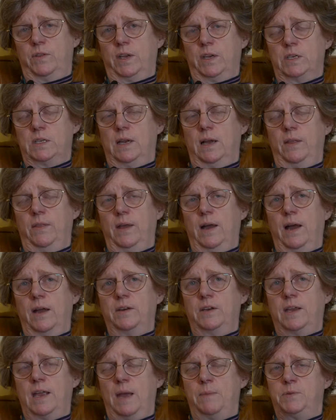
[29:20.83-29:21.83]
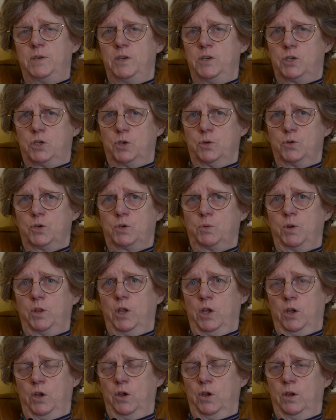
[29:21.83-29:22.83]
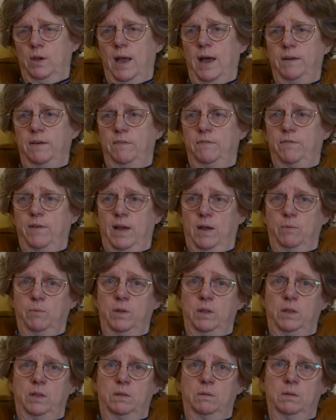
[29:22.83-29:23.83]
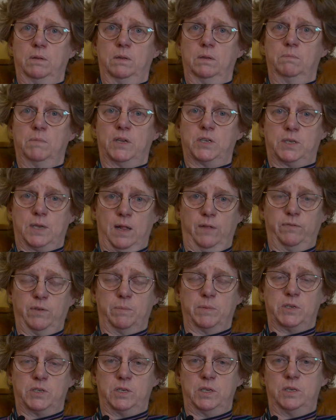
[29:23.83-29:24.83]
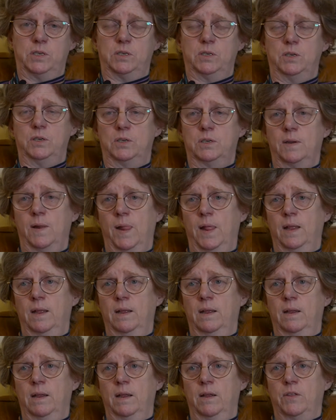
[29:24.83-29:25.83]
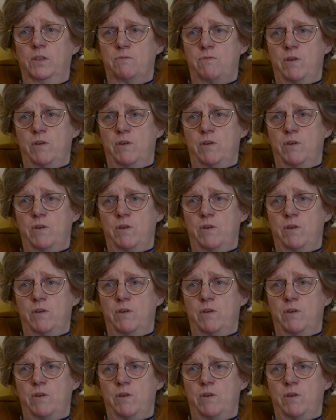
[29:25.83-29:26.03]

things like that, and kept in touch with her and, in fact, with myself and my sisters the